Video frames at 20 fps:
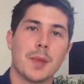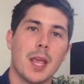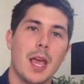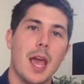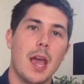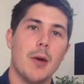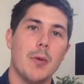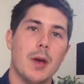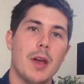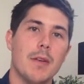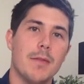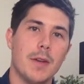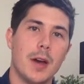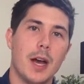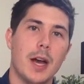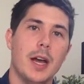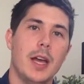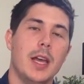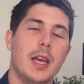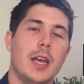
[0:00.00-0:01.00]

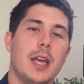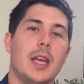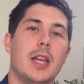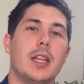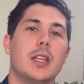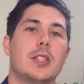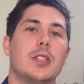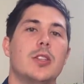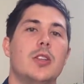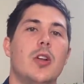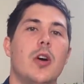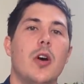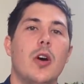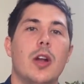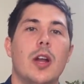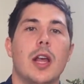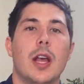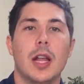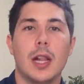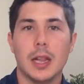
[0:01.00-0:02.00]
However, it is
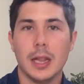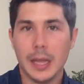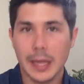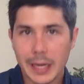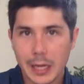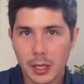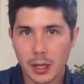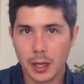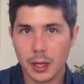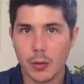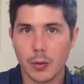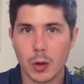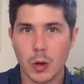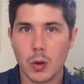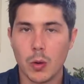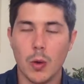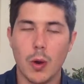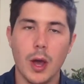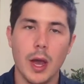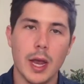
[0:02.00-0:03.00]
not legally
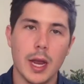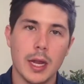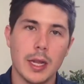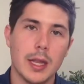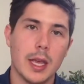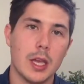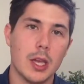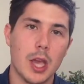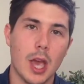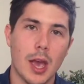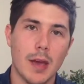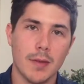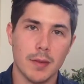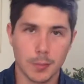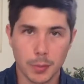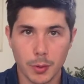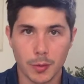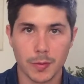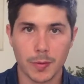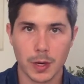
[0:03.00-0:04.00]
required that you have a
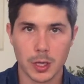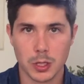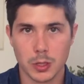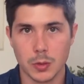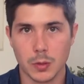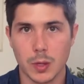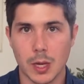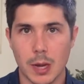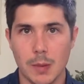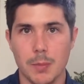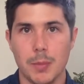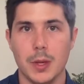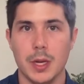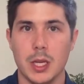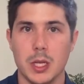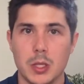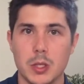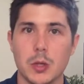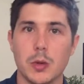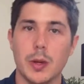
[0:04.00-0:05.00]
professional
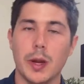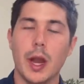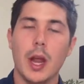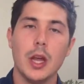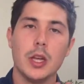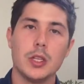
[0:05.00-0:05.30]
company do it.